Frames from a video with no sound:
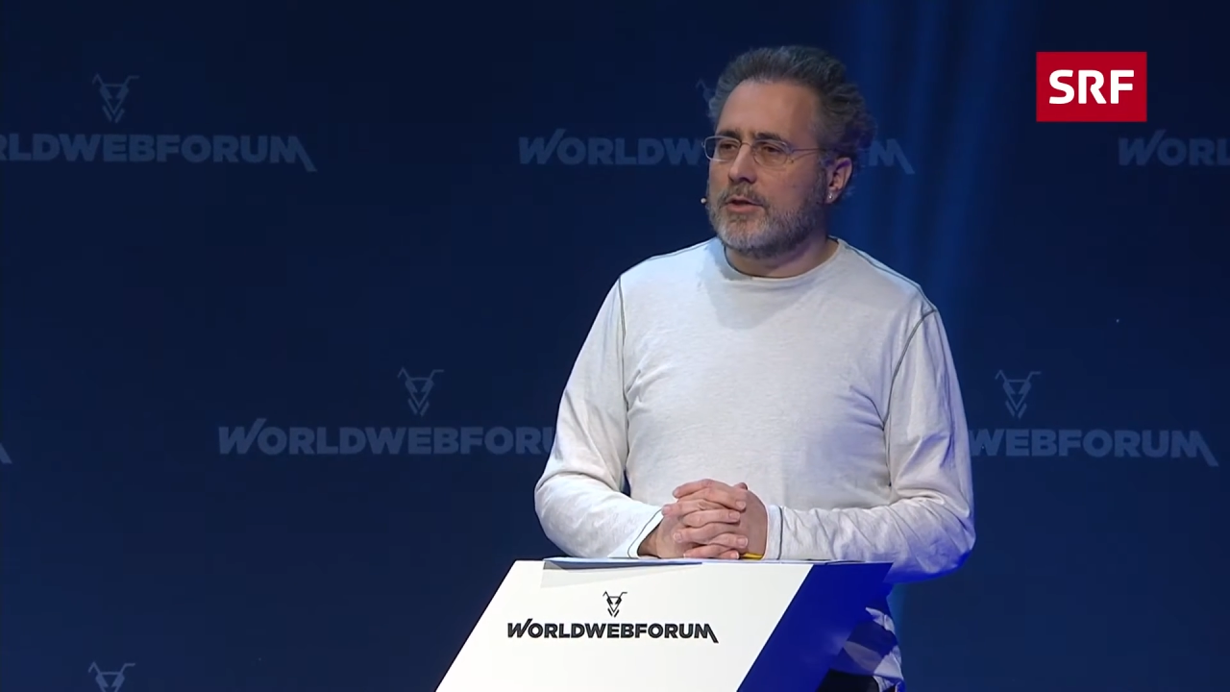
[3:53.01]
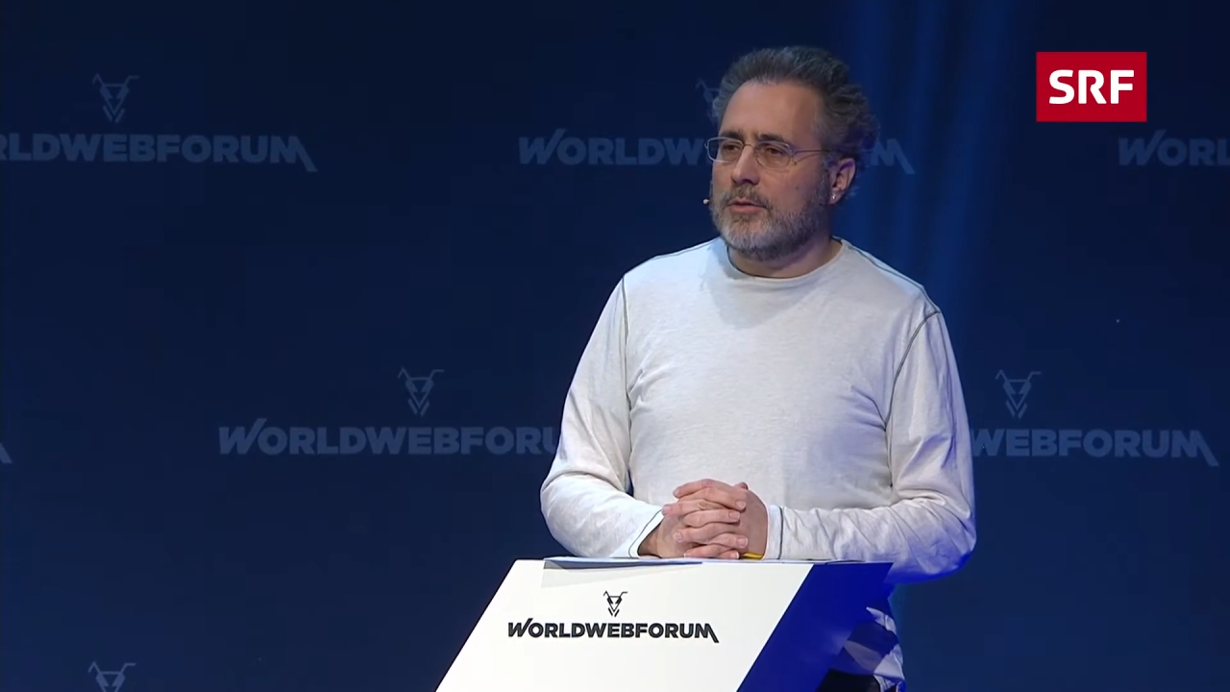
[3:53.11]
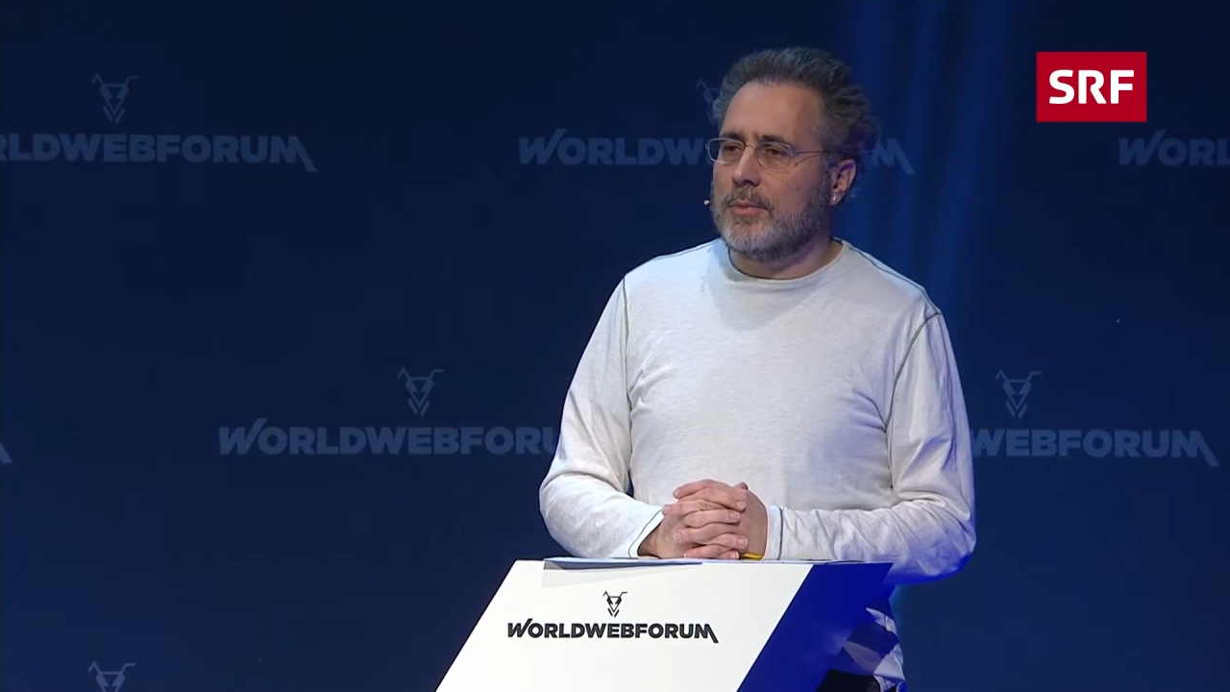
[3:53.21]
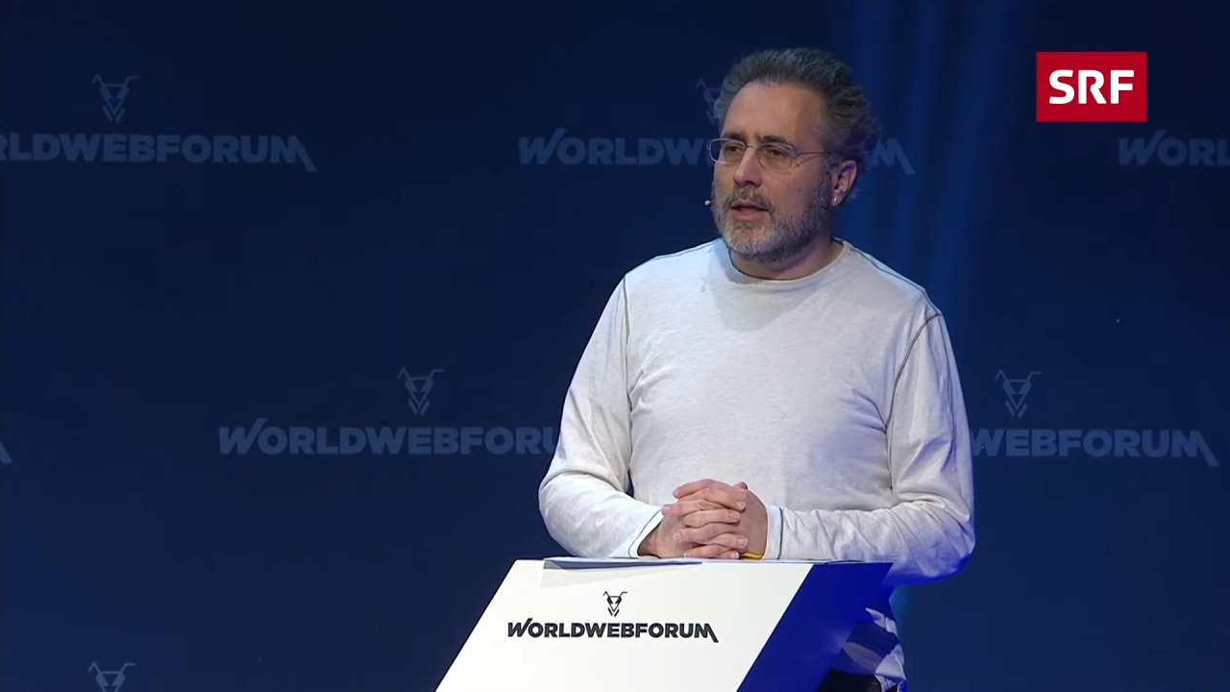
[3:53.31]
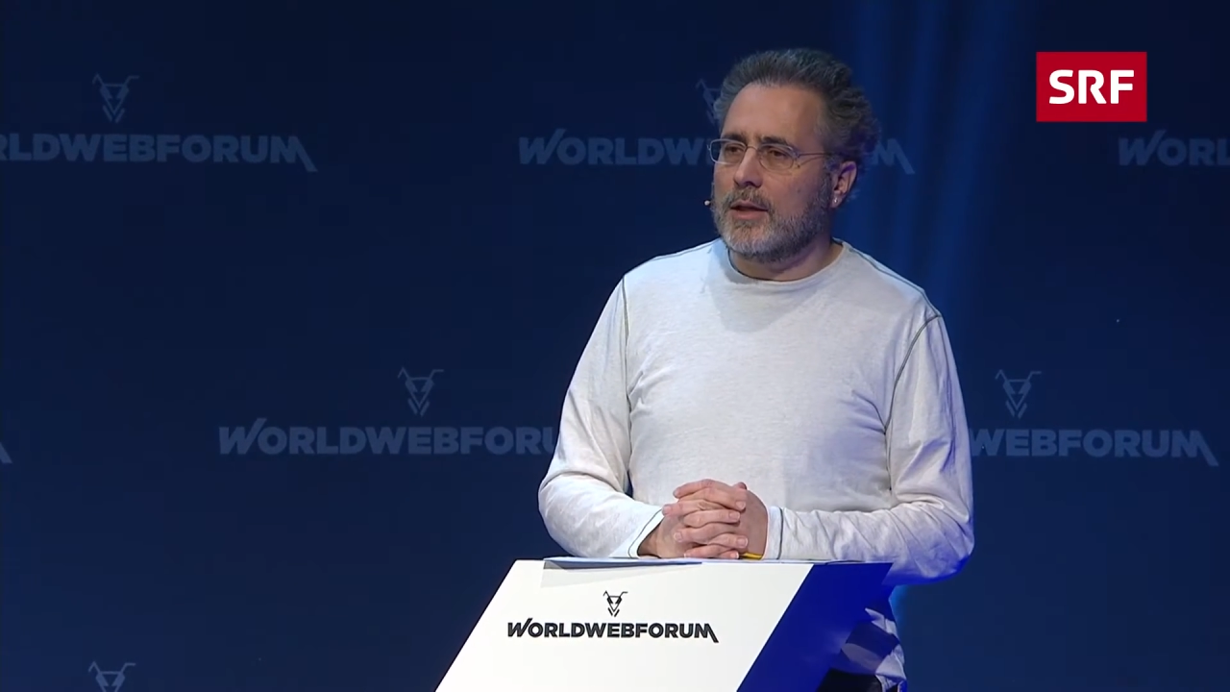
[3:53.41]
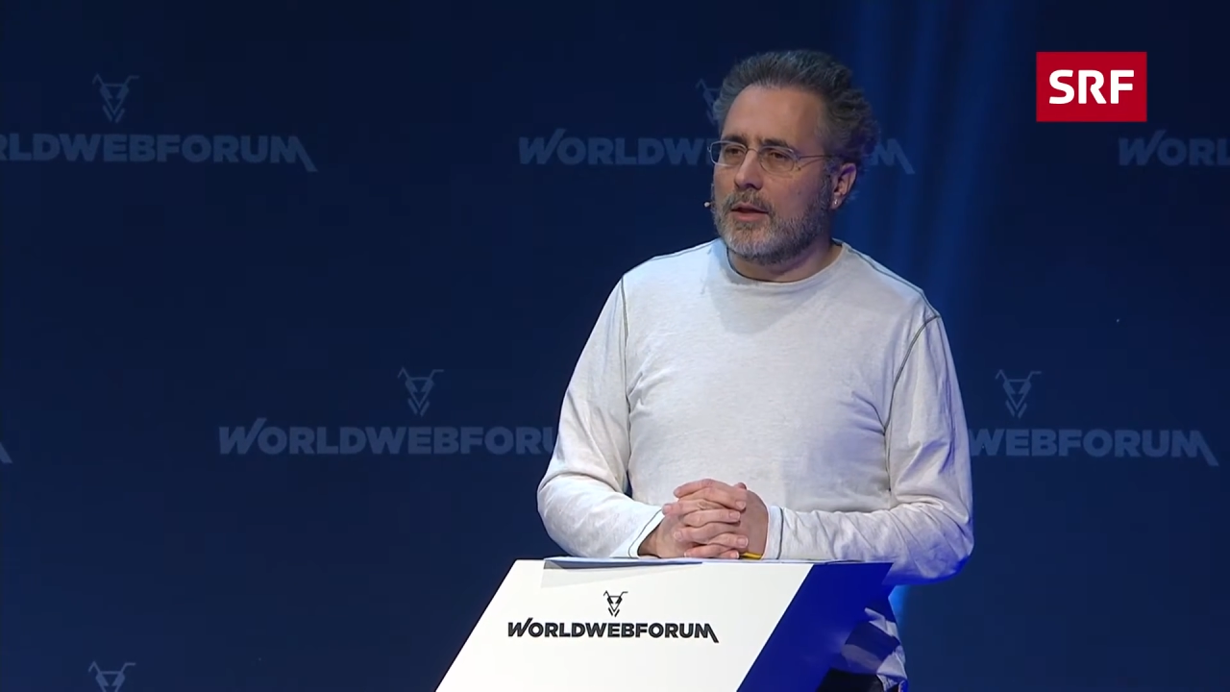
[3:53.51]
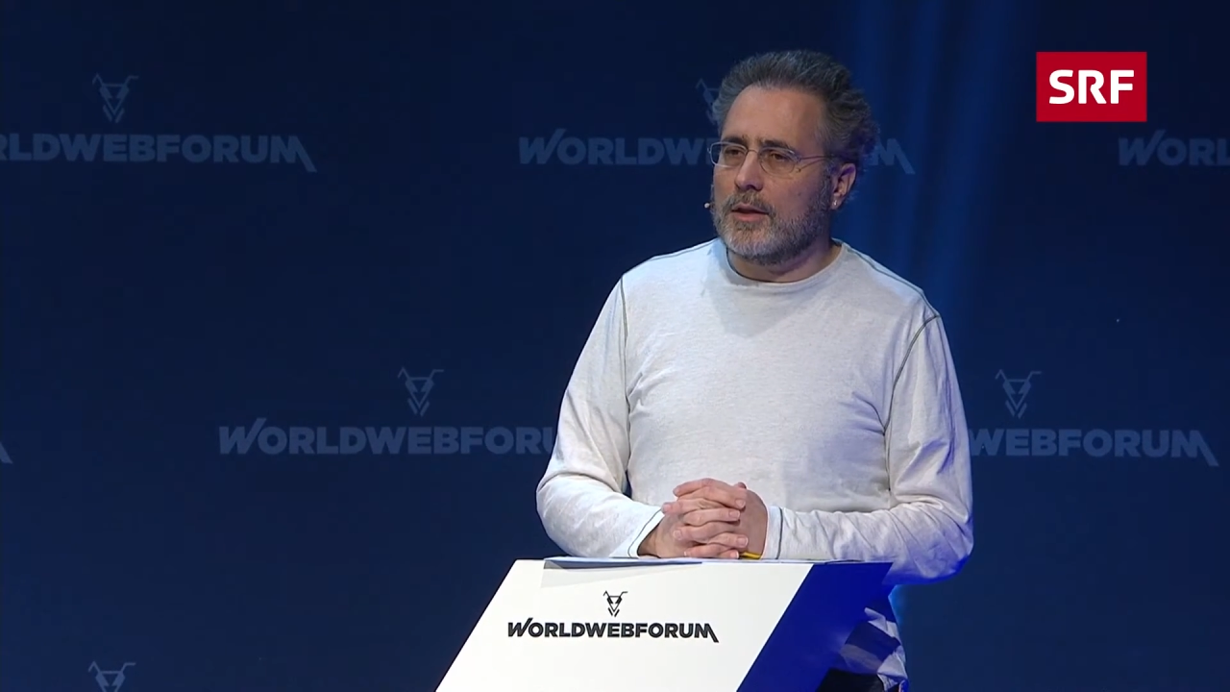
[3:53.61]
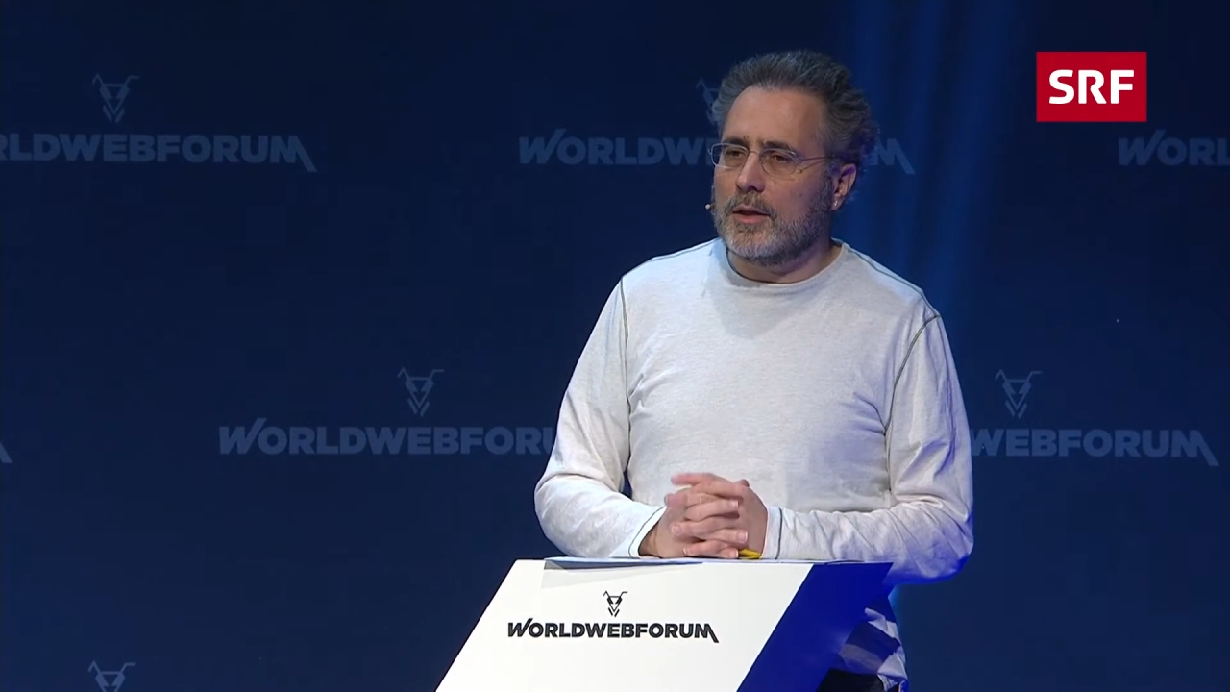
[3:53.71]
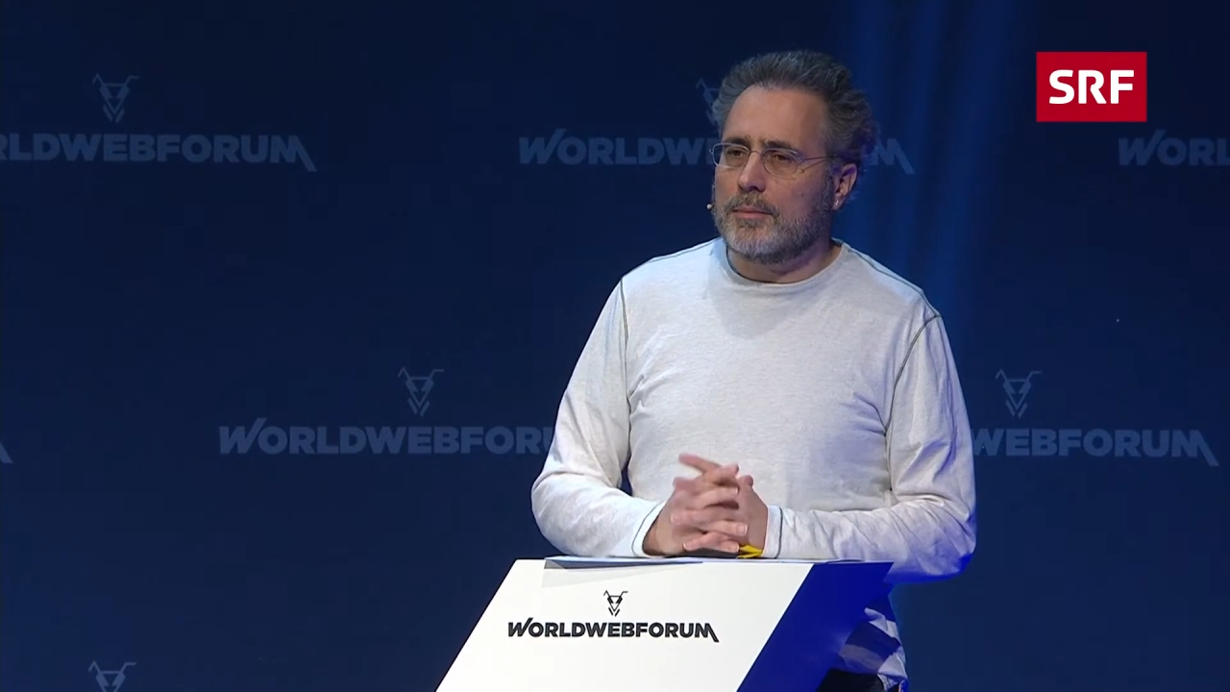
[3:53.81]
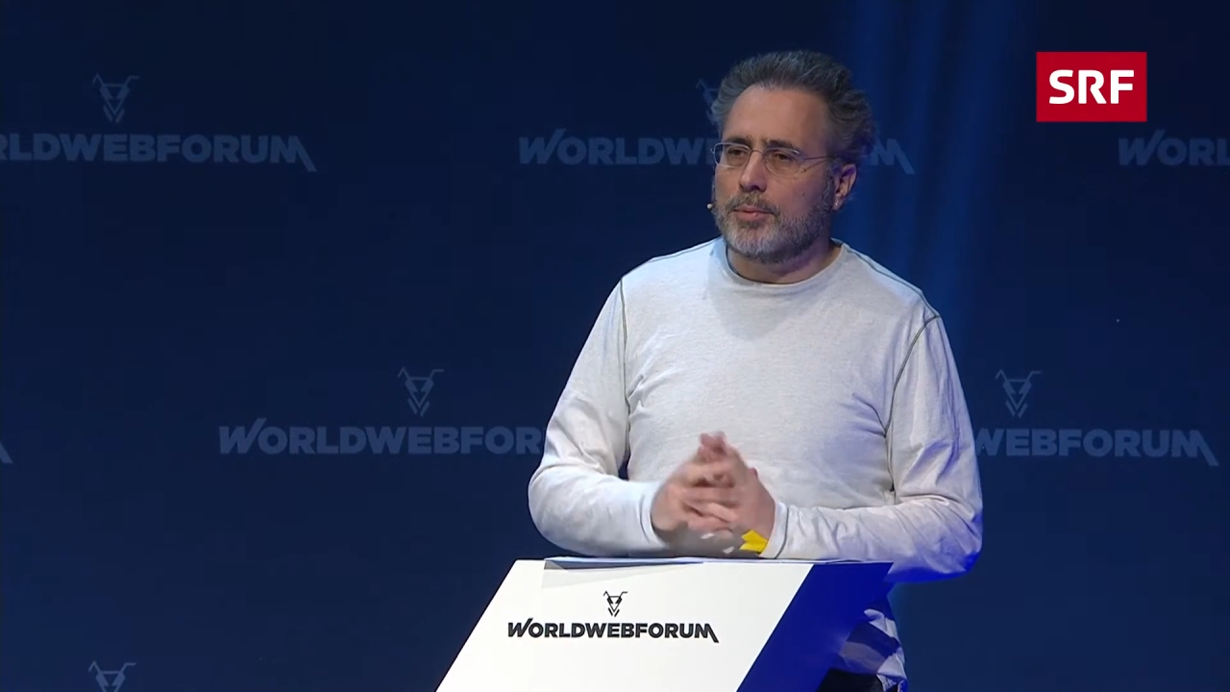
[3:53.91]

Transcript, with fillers: to make our